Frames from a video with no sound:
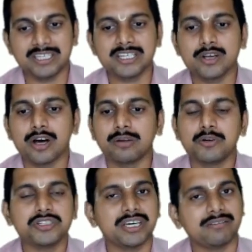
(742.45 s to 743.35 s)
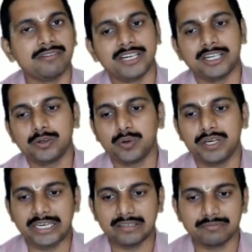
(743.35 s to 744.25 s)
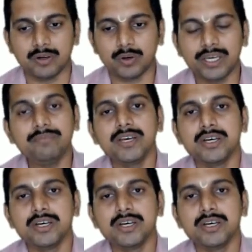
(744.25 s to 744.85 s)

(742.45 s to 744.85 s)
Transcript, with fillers: This is almost equivalent to GATE. Okay.